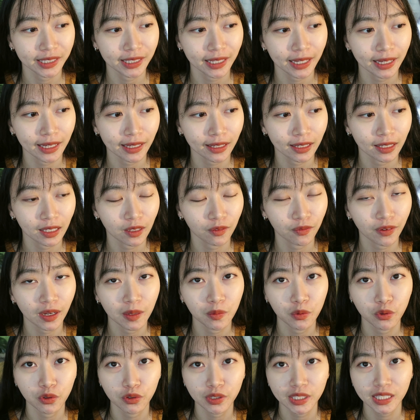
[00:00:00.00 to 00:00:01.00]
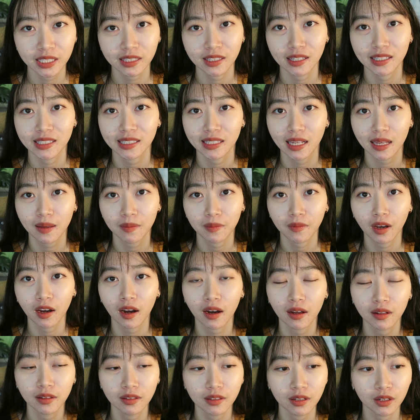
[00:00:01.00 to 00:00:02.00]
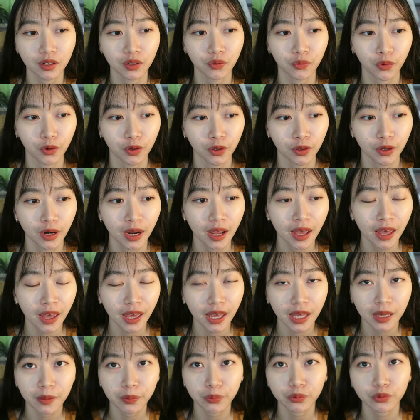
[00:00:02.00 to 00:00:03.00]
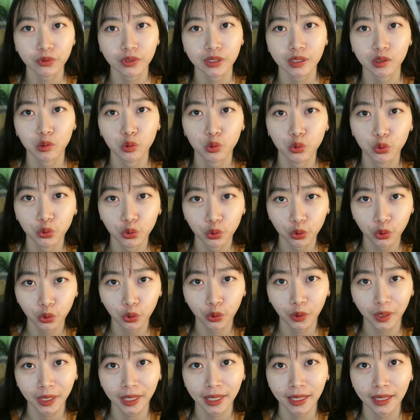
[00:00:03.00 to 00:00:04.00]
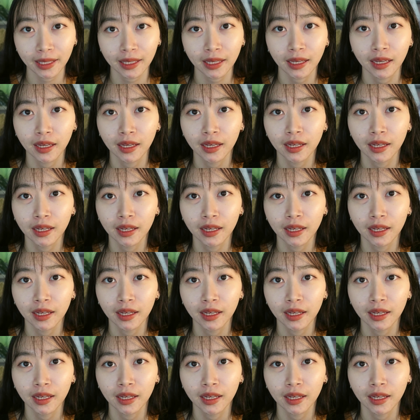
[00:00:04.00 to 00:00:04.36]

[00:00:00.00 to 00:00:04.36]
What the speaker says: like if I'm using the same color for every drawing.